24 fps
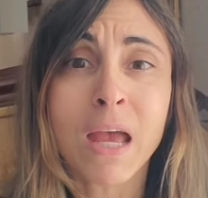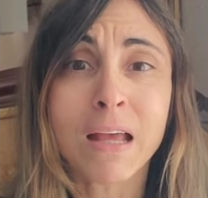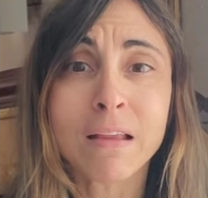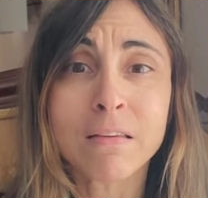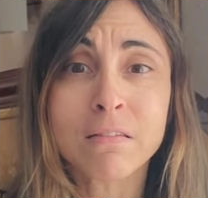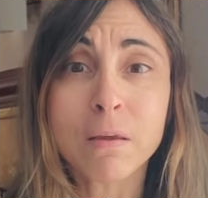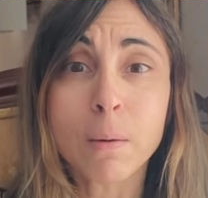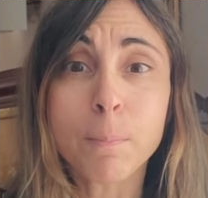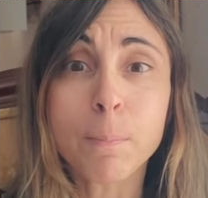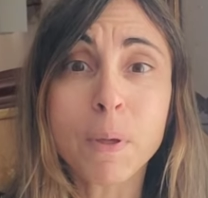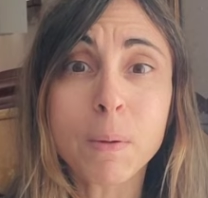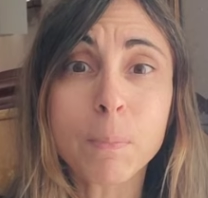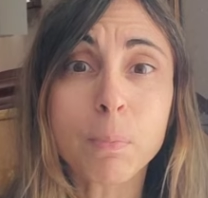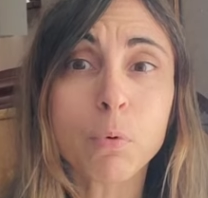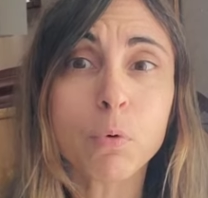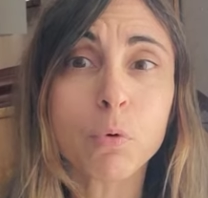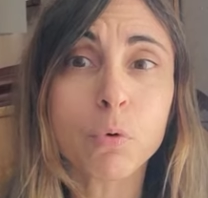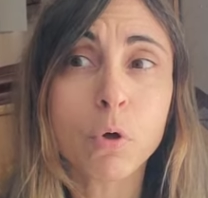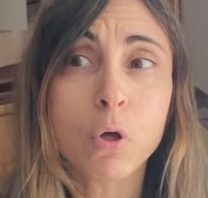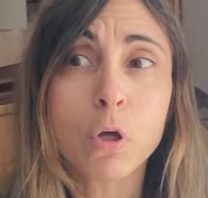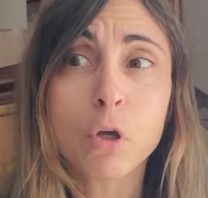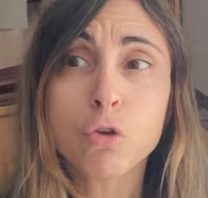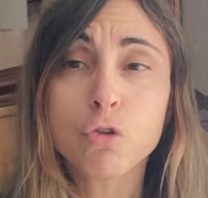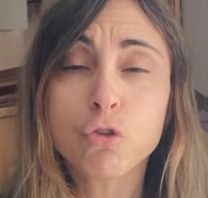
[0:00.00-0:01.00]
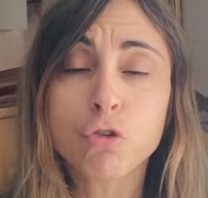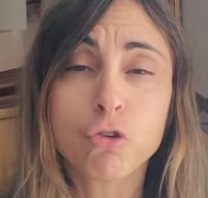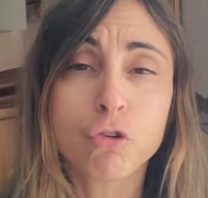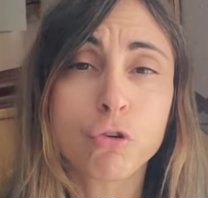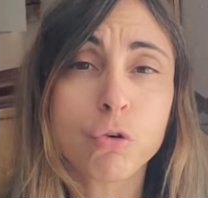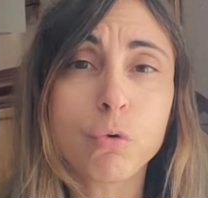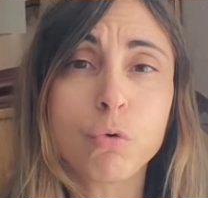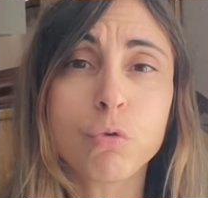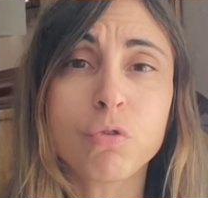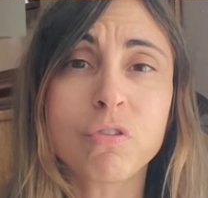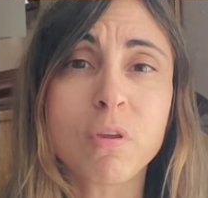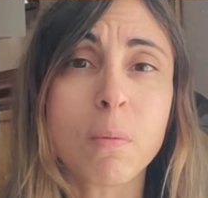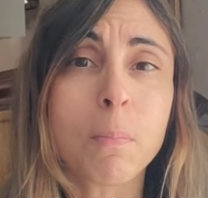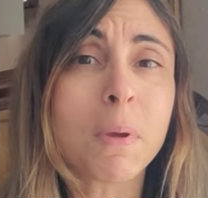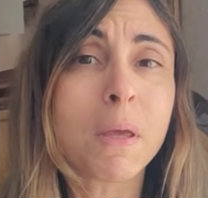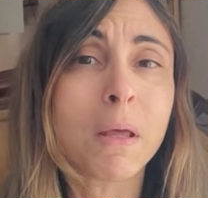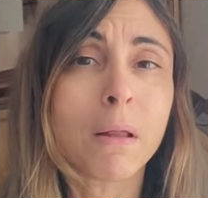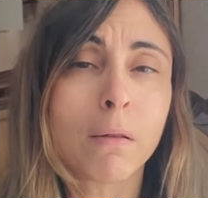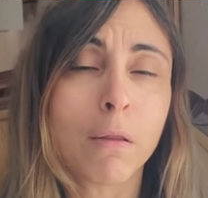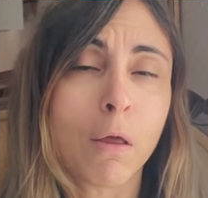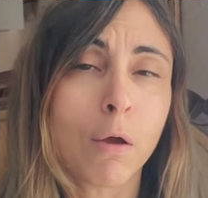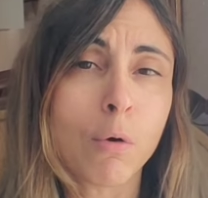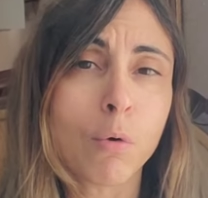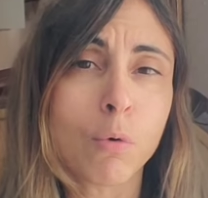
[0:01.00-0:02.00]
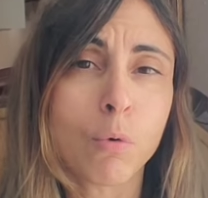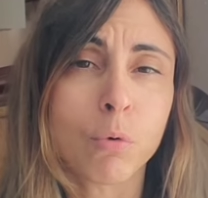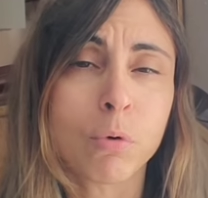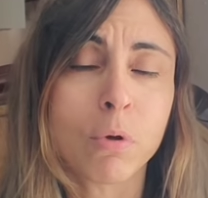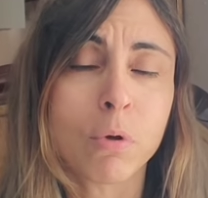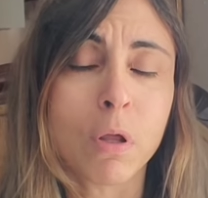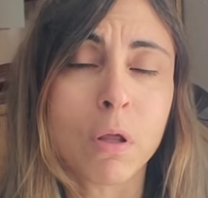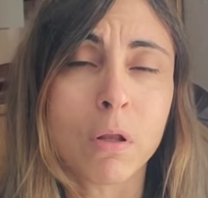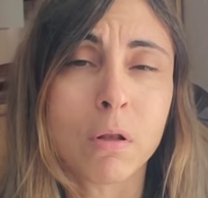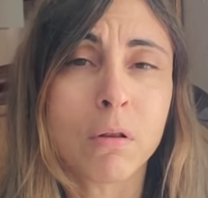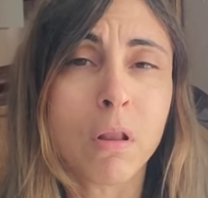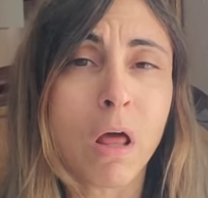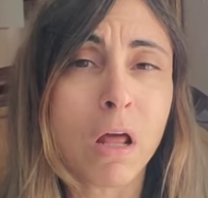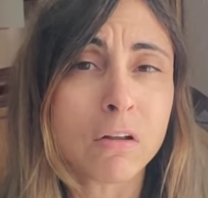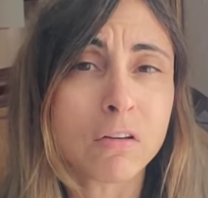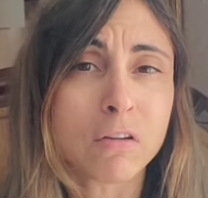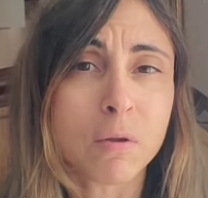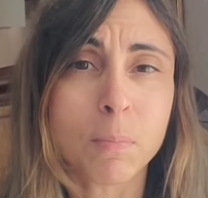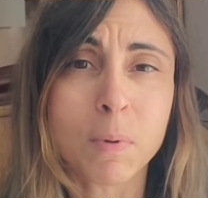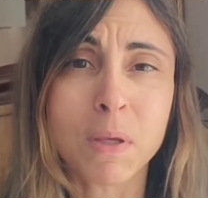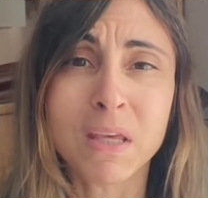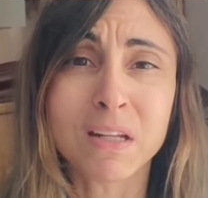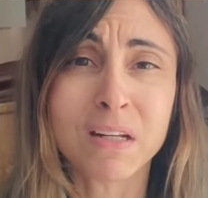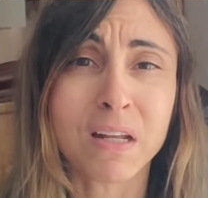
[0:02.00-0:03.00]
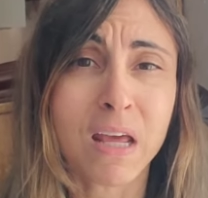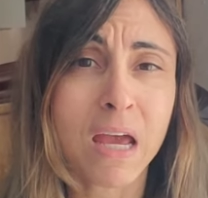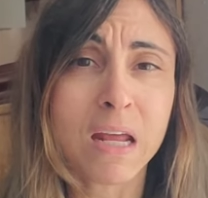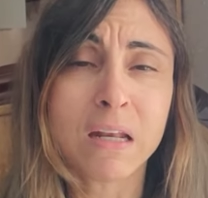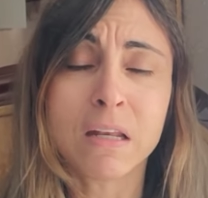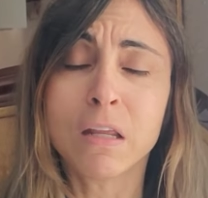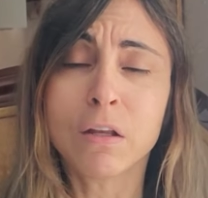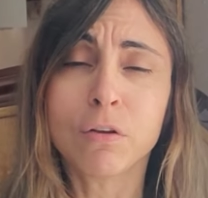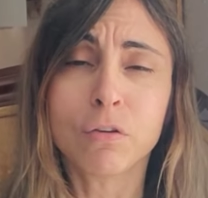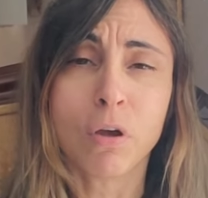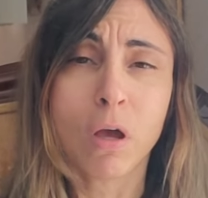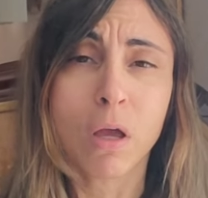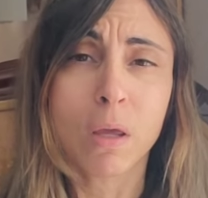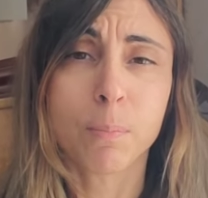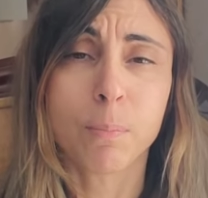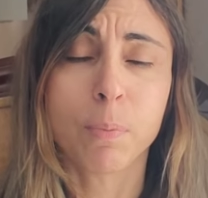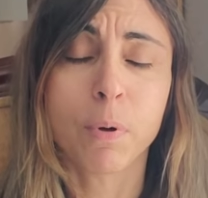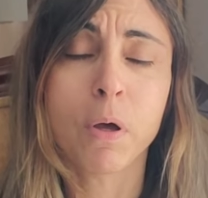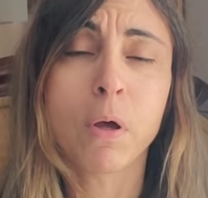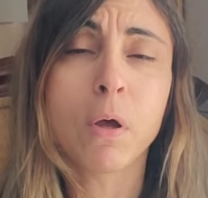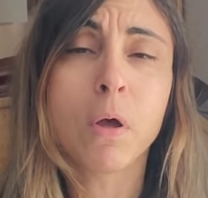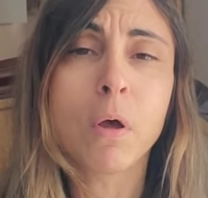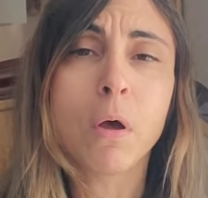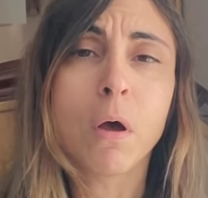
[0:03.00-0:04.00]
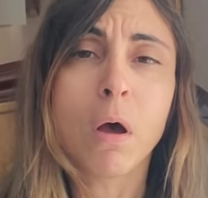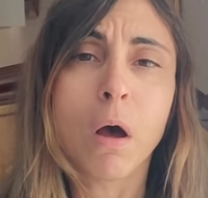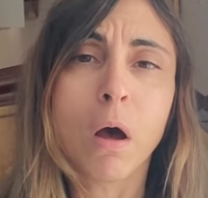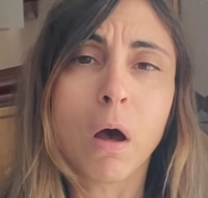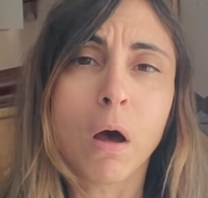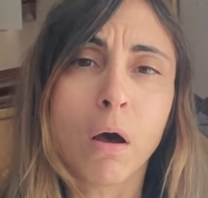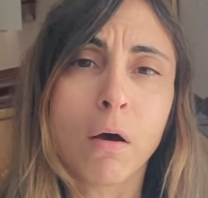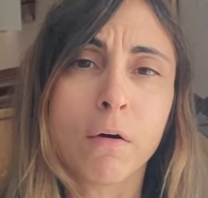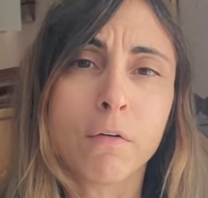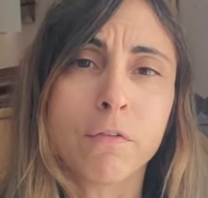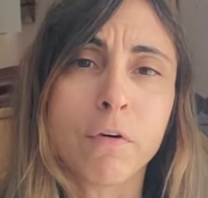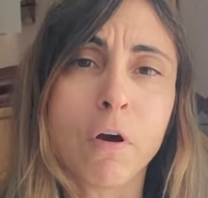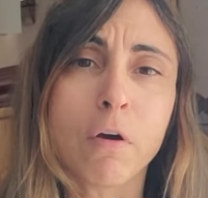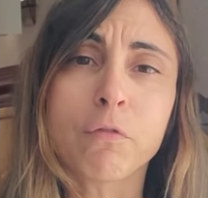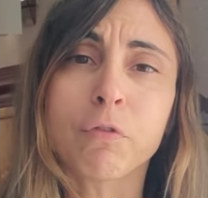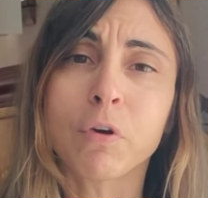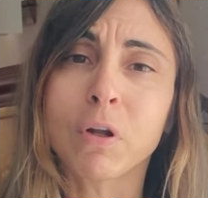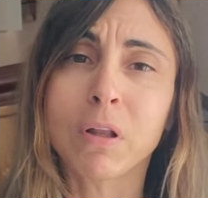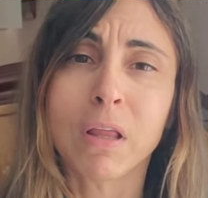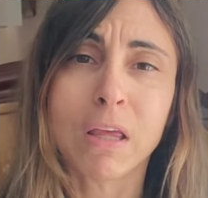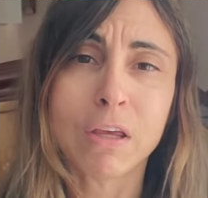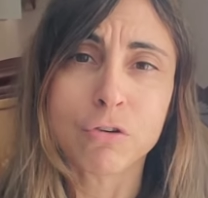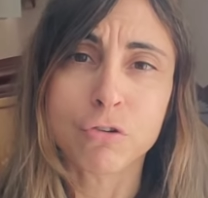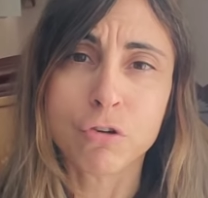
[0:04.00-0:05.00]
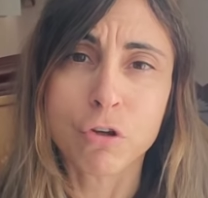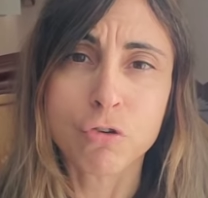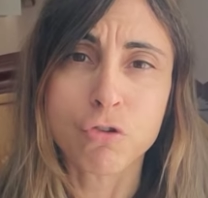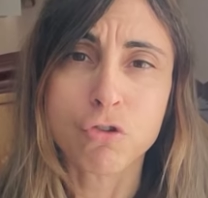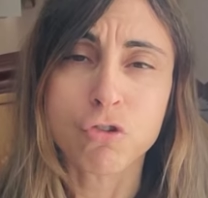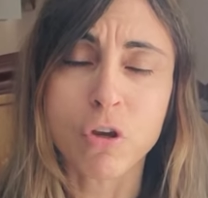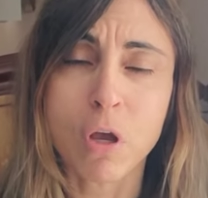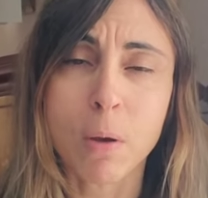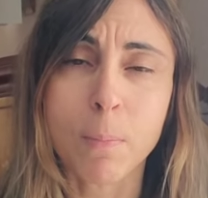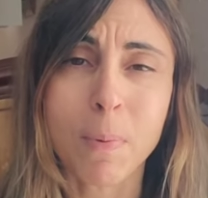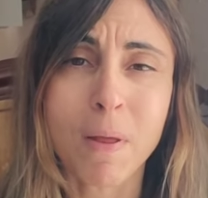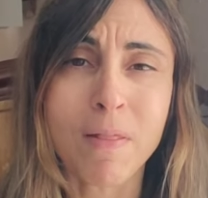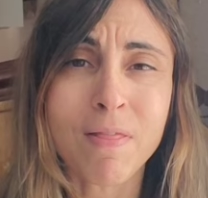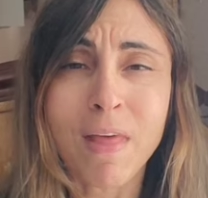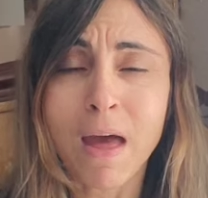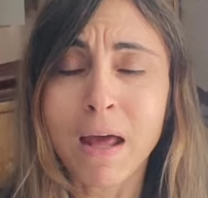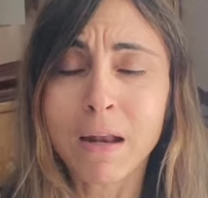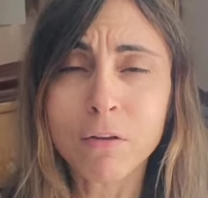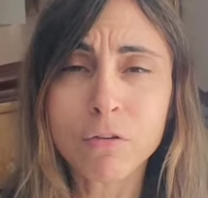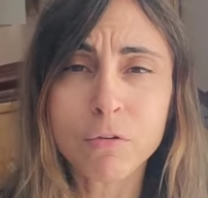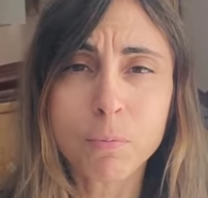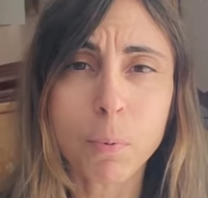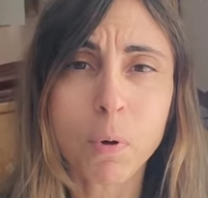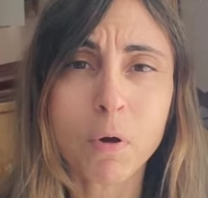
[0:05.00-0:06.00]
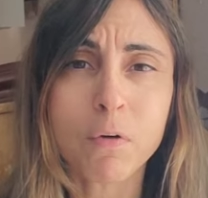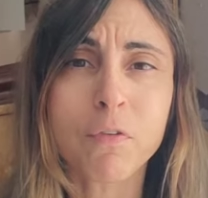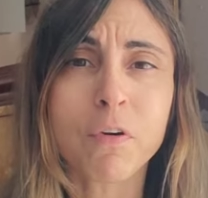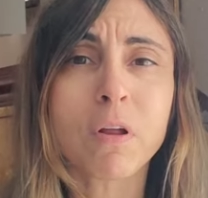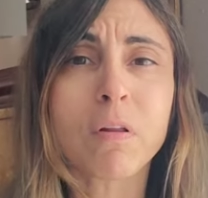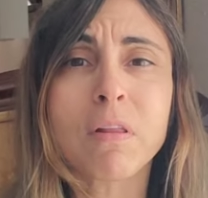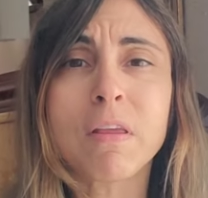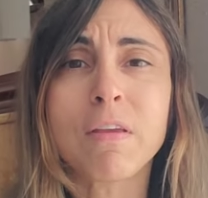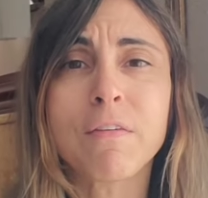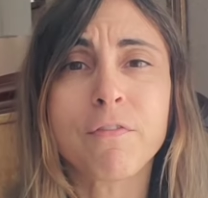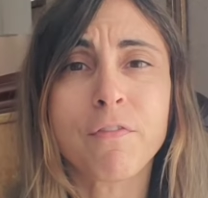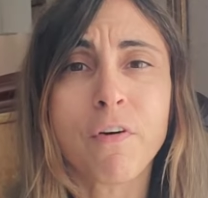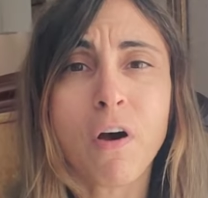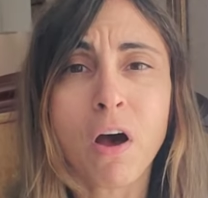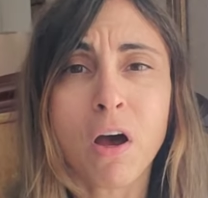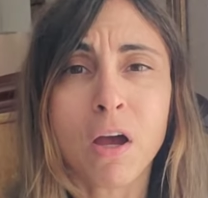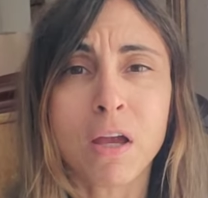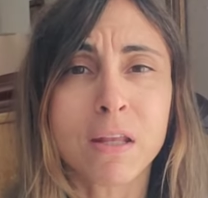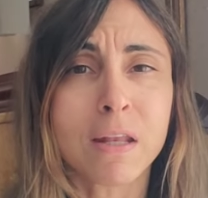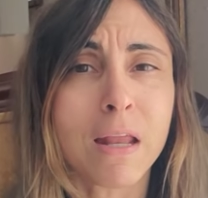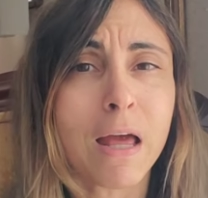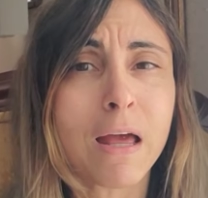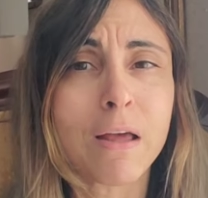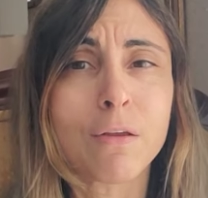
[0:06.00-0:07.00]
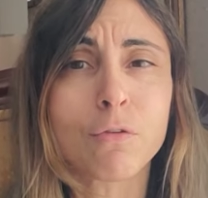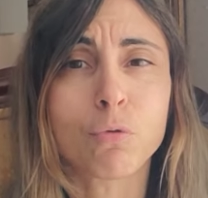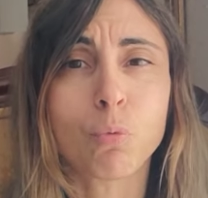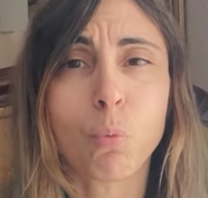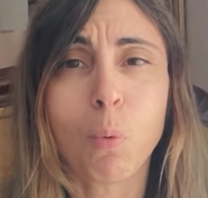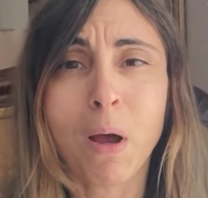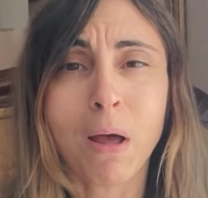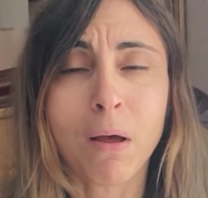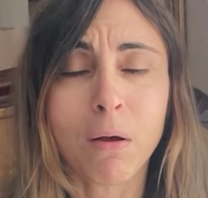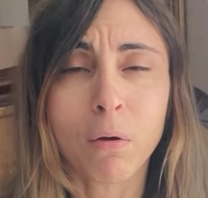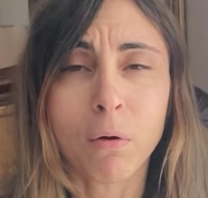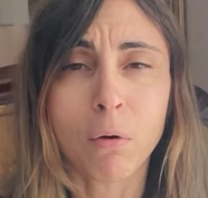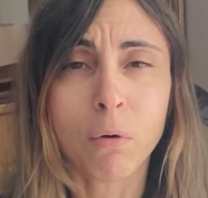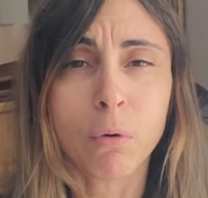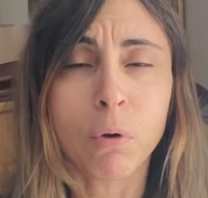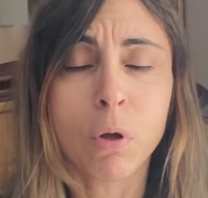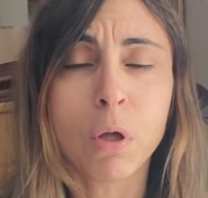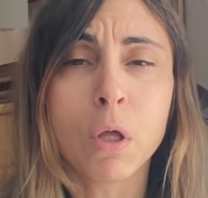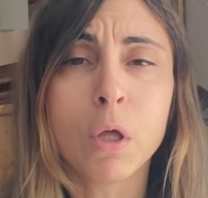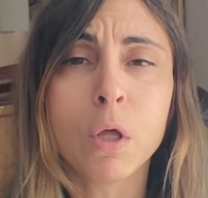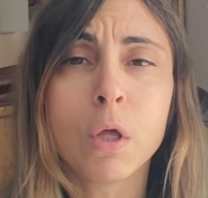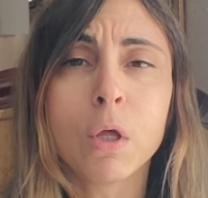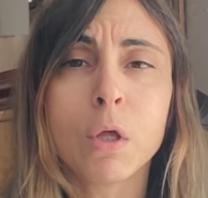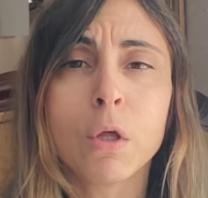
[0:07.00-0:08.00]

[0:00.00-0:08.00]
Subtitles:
And some people choose to be alone, not to be in any type of relationship, and that is perfectly fine as well.